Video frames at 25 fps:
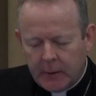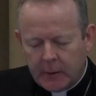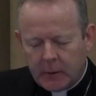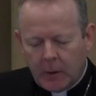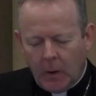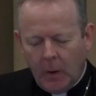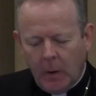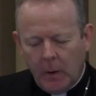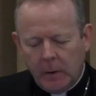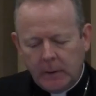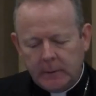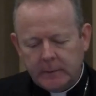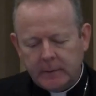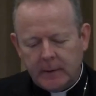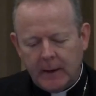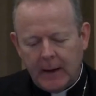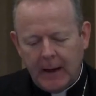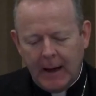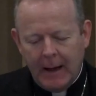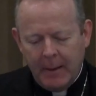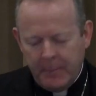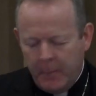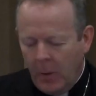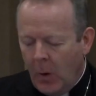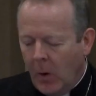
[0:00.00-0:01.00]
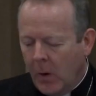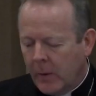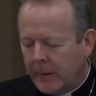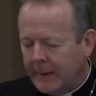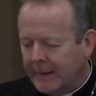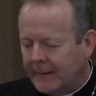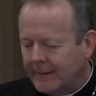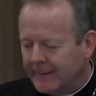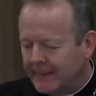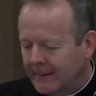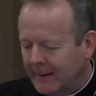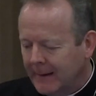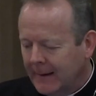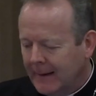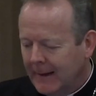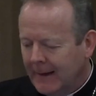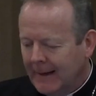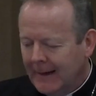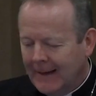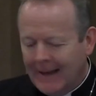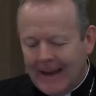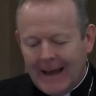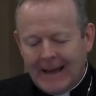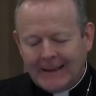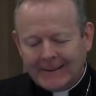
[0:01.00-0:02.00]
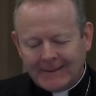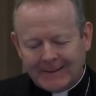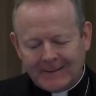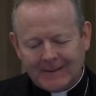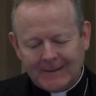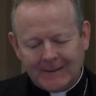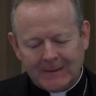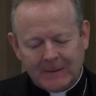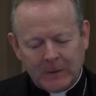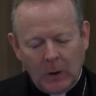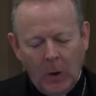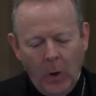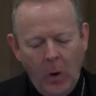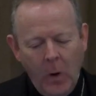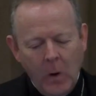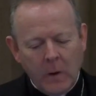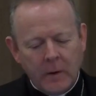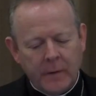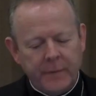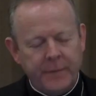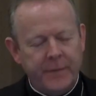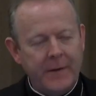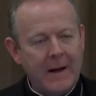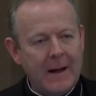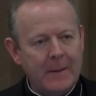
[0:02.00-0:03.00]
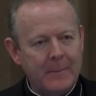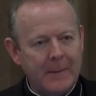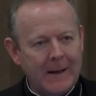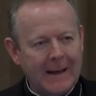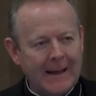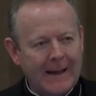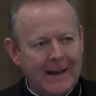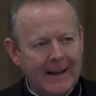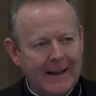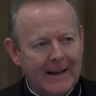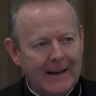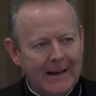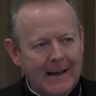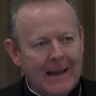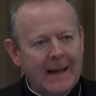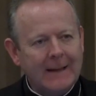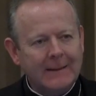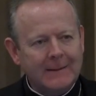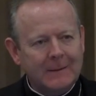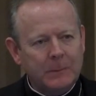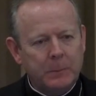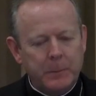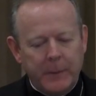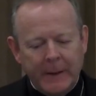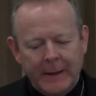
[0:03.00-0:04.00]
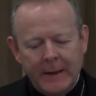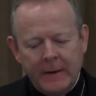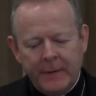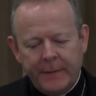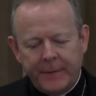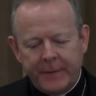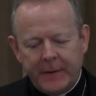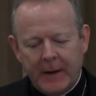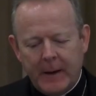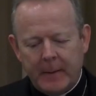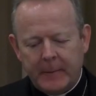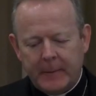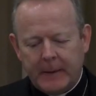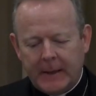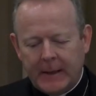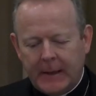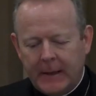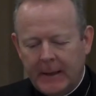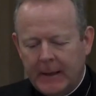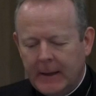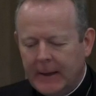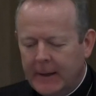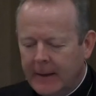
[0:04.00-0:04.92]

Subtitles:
called Amoris. Let's talk family. Let's be family.